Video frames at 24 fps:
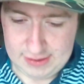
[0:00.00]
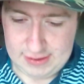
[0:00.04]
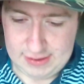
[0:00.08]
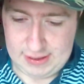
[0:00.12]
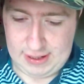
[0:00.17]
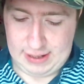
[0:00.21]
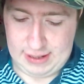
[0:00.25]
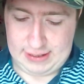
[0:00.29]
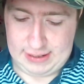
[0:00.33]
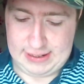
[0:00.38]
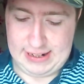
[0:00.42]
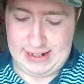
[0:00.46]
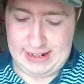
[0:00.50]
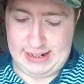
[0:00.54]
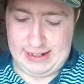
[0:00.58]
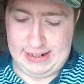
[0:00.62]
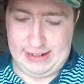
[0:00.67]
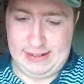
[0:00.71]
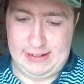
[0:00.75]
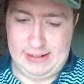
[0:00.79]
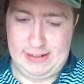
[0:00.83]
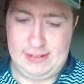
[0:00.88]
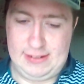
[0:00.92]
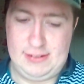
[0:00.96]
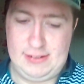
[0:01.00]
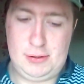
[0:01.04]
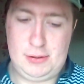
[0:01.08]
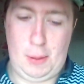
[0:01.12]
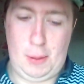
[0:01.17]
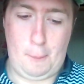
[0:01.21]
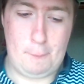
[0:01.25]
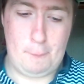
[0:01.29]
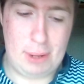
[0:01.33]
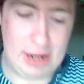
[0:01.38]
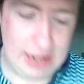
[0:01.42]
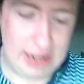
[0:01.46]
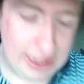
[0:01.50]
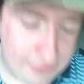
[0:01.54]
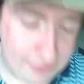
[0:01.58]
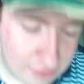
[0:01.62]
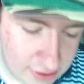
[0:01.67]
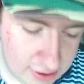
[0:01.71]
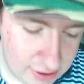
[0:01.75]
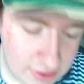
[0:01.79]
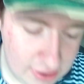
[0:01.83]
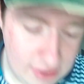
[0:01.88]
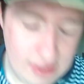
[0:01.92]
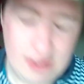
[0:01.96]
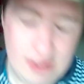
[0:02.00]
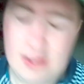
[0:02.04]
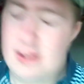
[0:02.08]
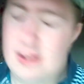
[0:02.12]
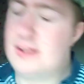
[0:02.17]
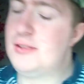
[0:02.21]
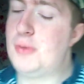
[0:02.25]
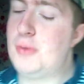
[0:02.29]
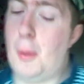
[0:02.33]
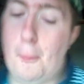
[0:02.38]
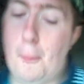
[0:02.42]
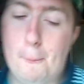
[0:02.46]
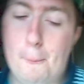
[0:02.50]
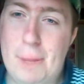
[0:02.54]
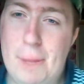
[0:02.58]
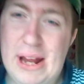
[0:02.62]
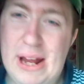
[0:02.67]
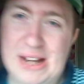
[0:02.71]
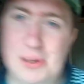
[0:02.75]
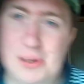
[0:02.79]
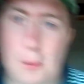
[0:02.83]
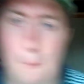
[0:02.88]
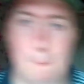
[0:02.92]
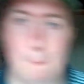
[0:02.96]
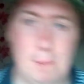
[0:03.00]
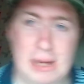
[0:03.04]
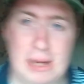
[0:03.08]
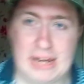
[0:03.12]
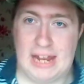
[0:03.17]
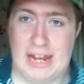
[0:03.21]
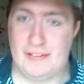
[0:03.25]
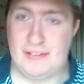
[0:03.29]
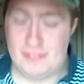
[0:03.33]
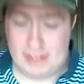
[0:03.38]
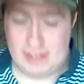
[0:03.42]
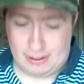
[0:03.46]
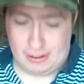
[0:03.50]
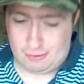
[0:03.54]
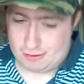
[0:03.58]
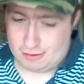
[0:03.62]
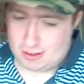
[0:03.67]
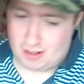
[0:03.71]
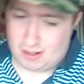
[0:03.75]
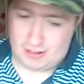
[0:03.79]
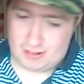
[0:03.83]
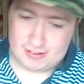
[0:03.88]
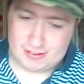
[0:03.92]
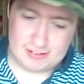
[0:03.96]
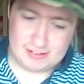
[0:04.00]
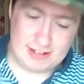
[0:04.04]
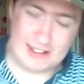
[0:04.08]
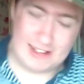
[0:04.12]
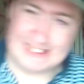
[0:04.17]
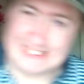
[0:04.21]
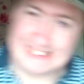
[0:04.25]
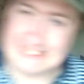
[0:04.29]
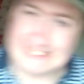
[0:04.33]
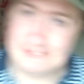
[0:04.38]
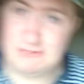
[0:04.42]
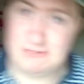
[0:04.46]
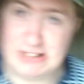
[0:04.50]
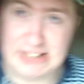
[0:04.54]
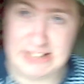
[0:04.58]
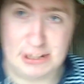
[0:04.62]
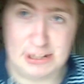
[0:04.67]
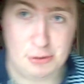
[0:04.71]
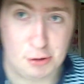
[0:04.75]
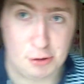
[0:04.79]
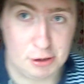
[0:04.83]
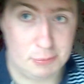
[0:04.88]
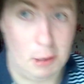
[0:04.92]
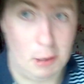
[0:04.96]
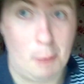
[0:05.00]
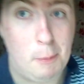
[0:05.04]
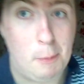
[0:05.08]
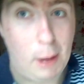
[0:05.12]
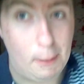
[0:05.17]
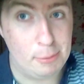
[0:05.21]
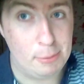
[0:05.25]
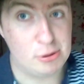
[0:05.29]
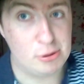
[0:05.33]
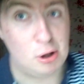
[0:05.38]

Okay, number 11. Now, guys, this is really annoying. I'll probably